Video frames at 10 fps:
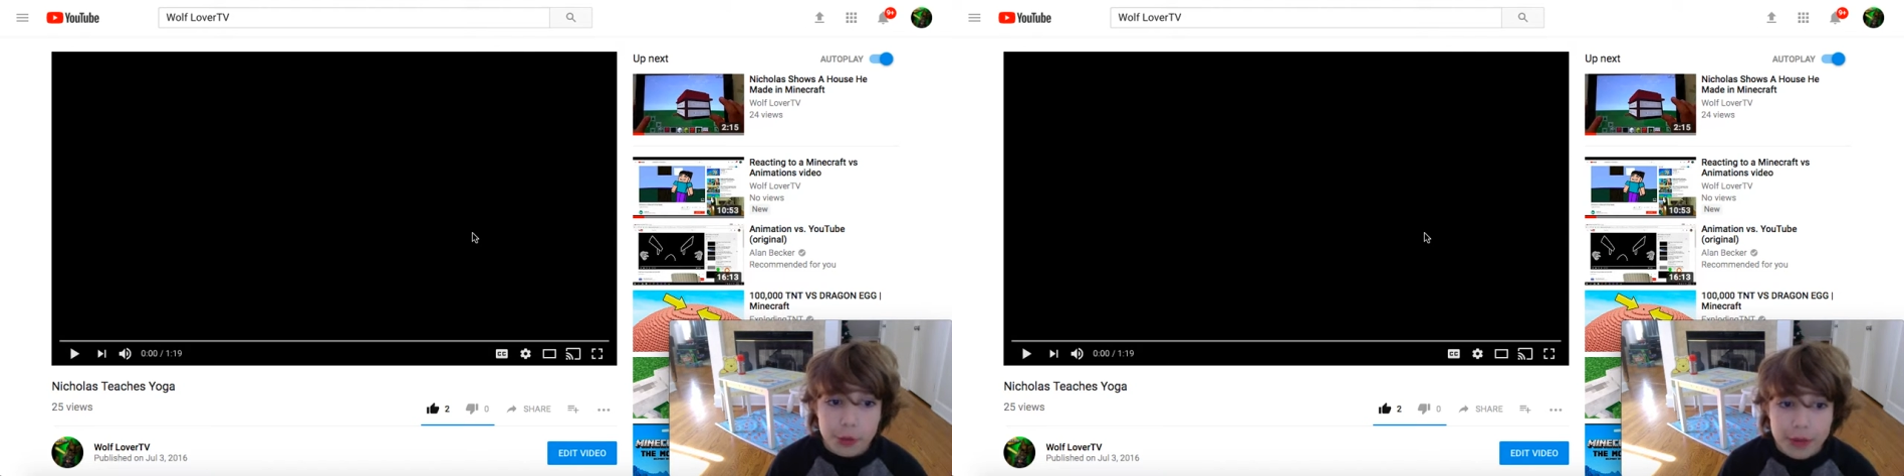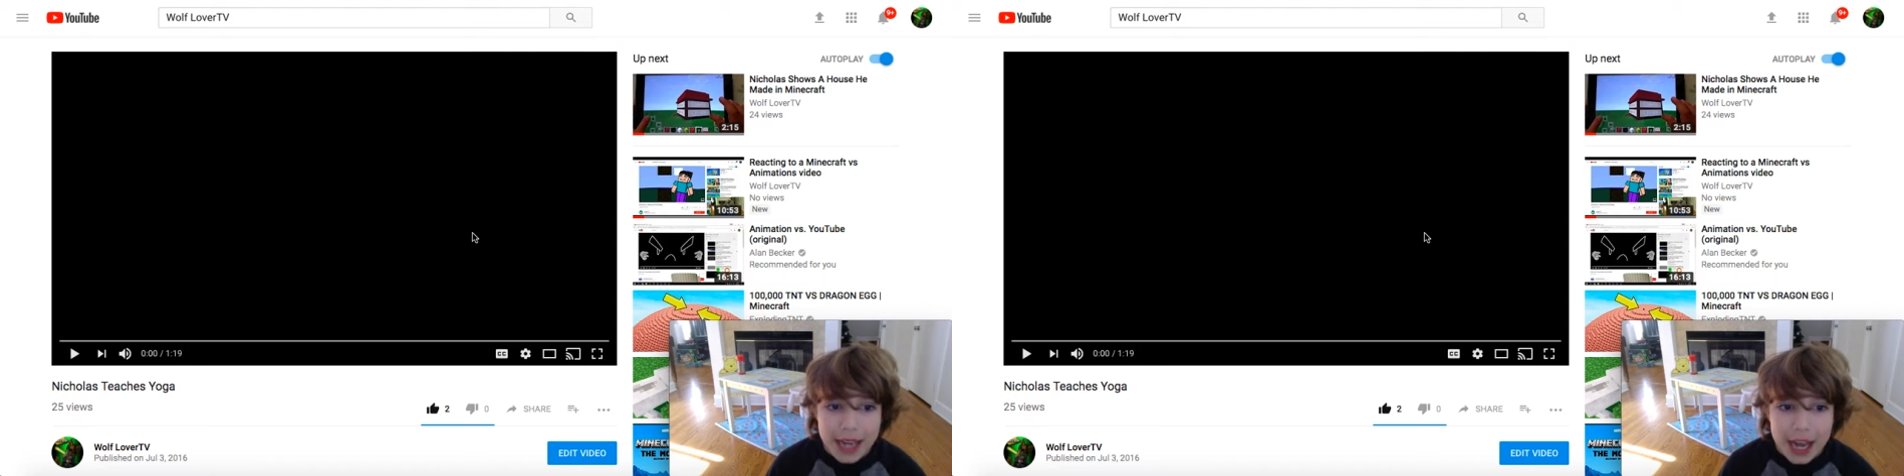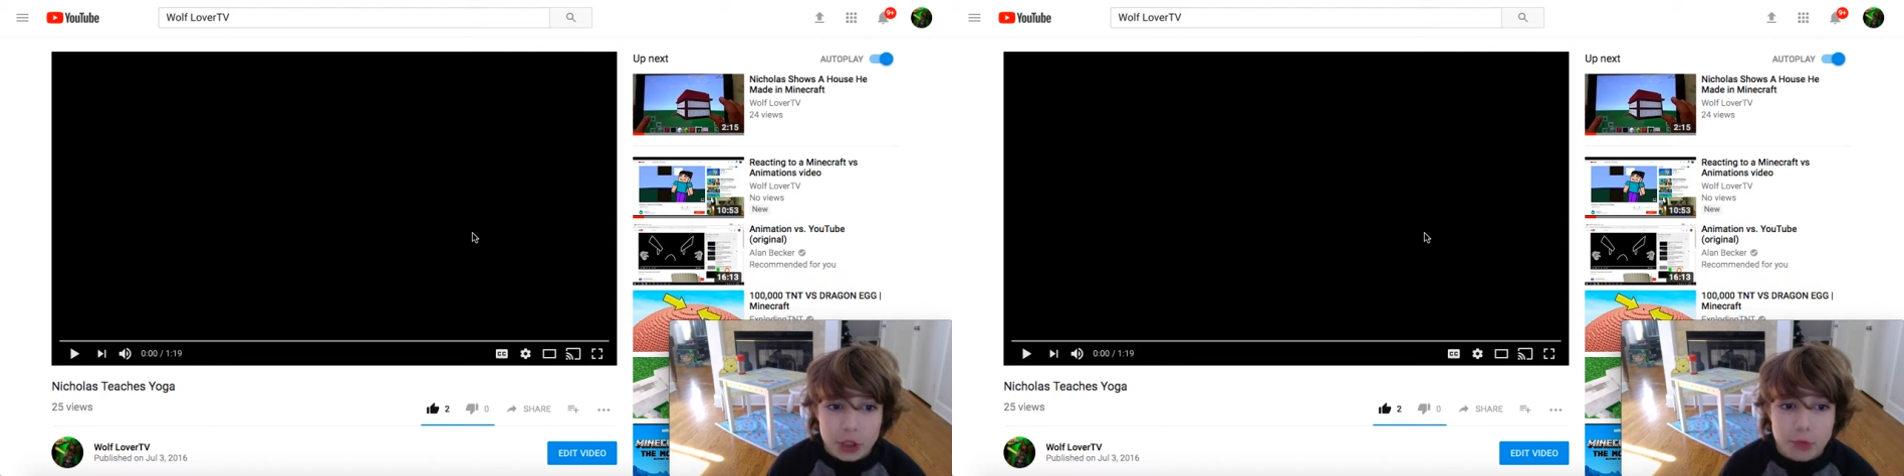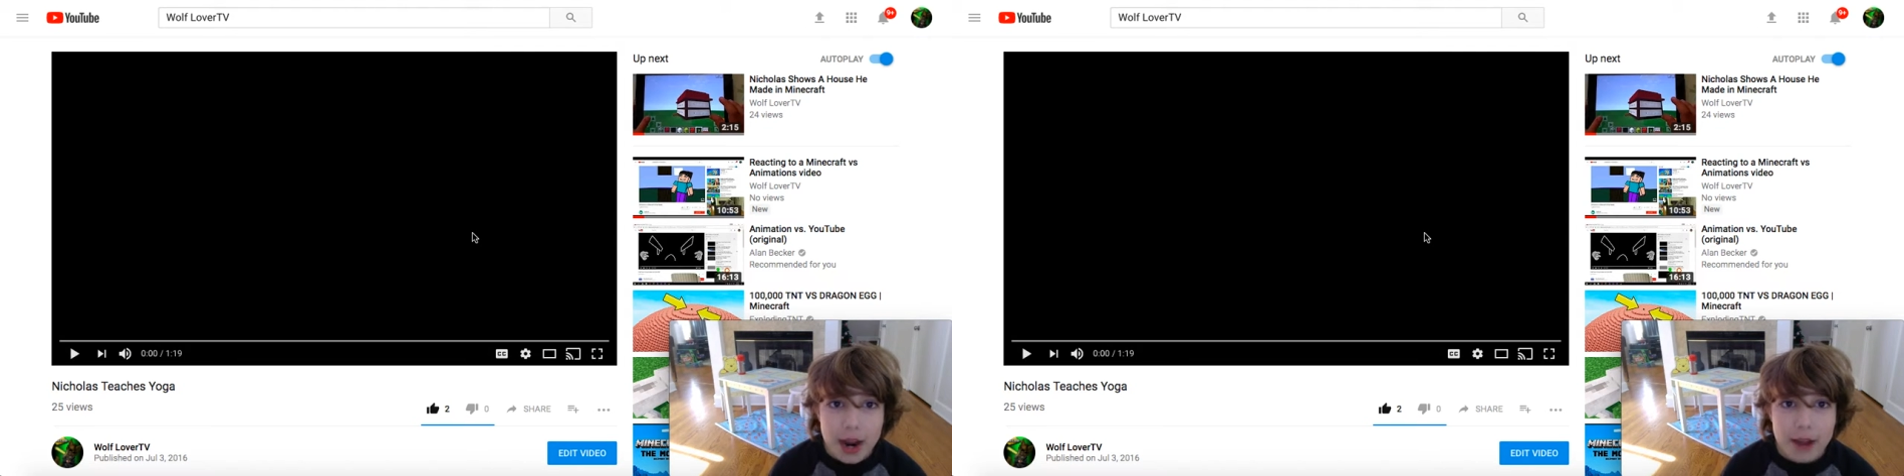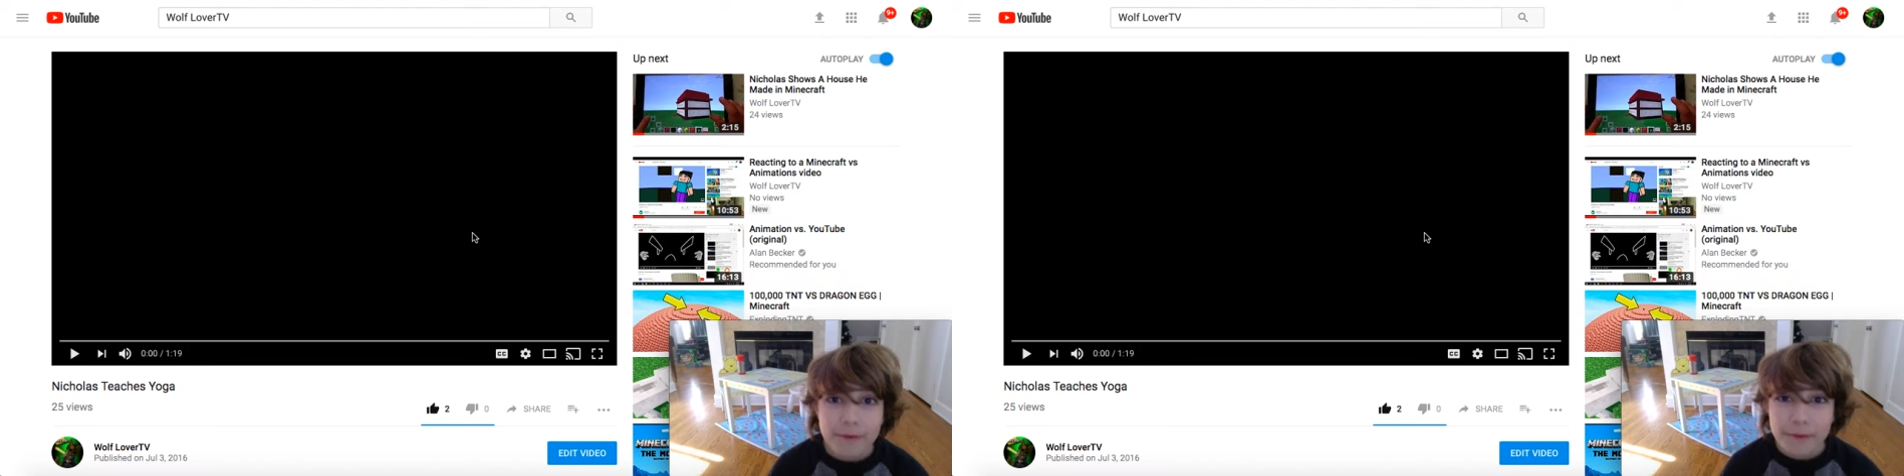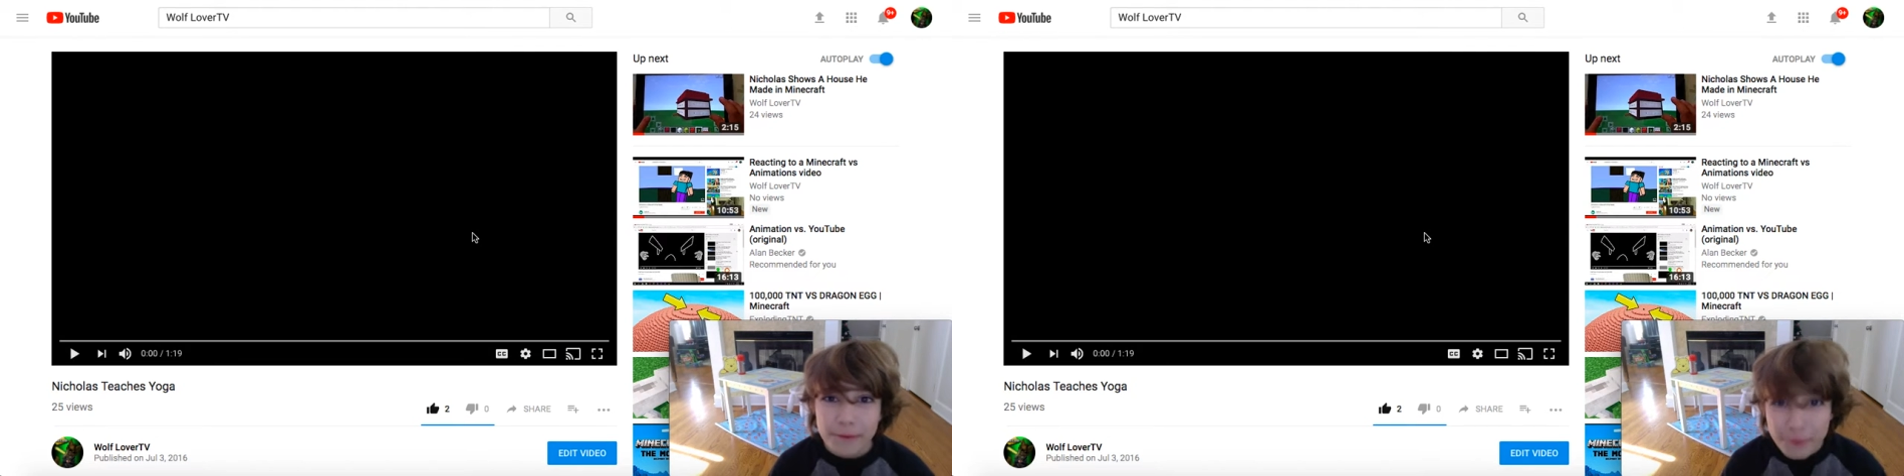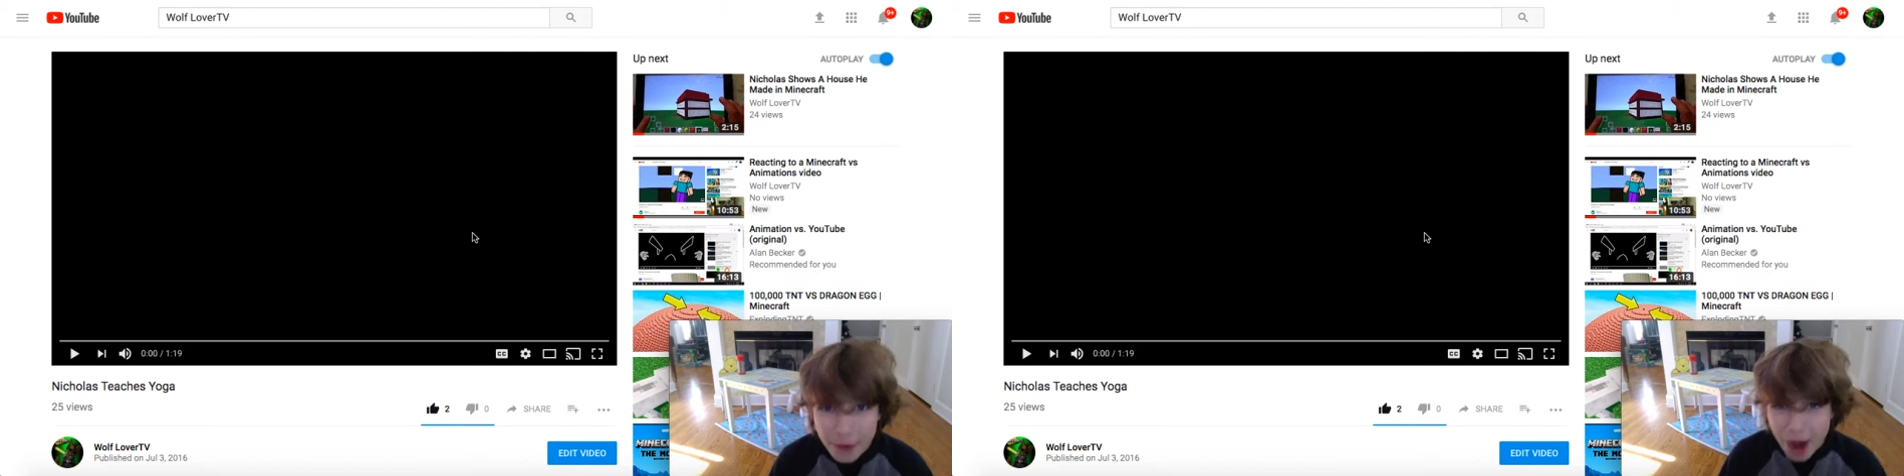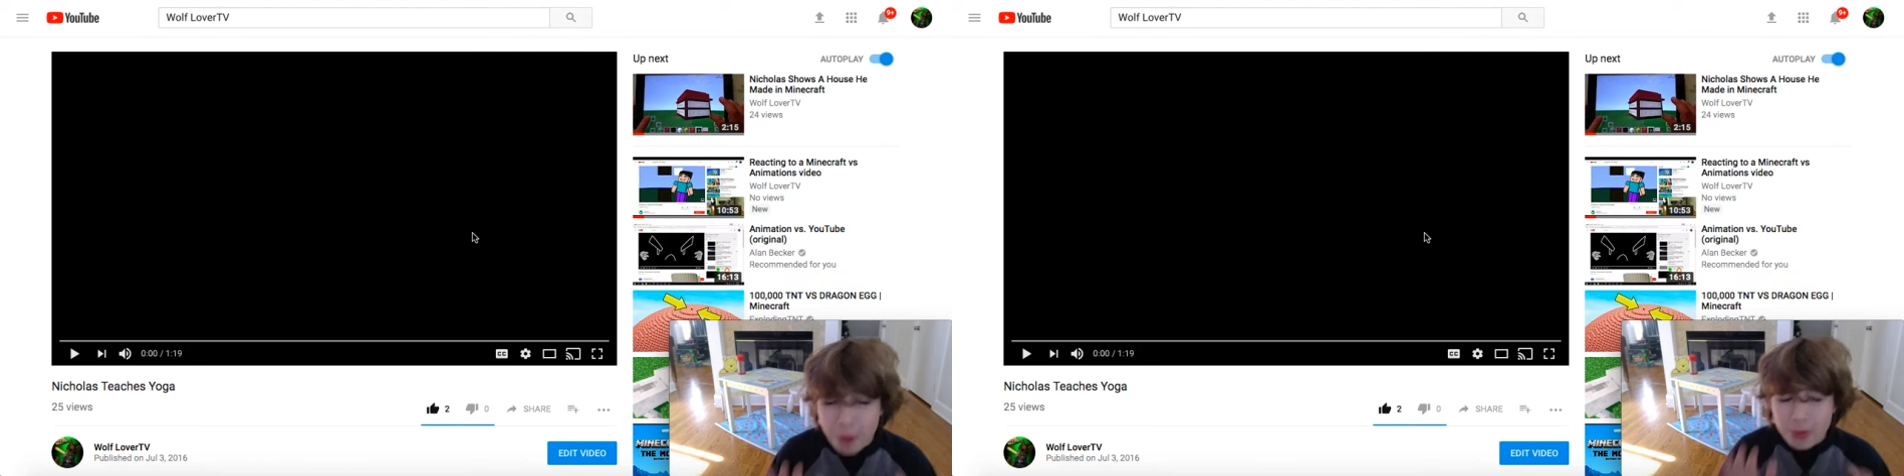to react to my
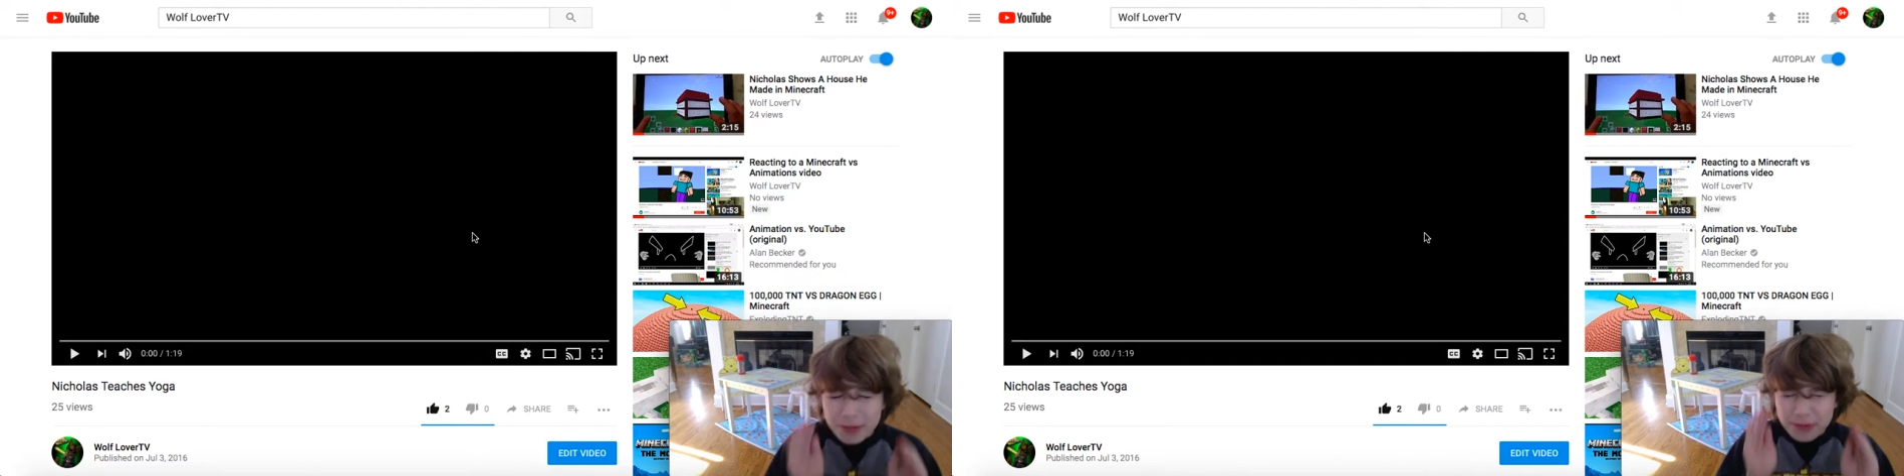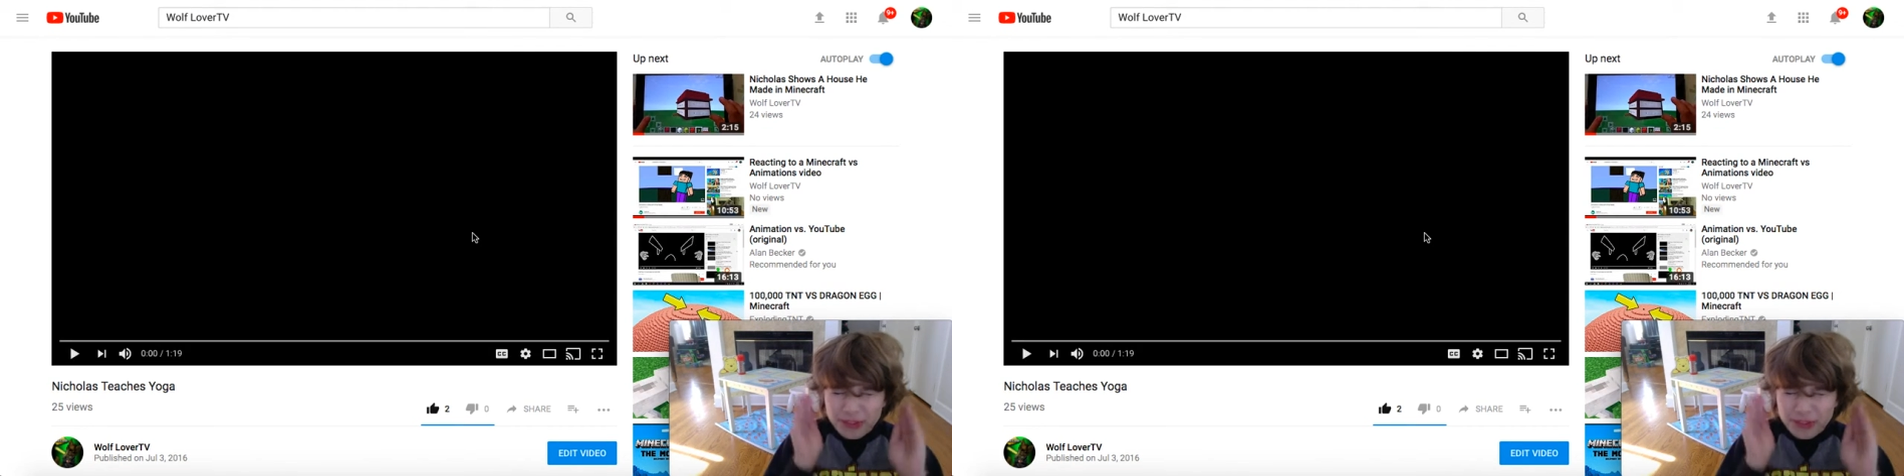very,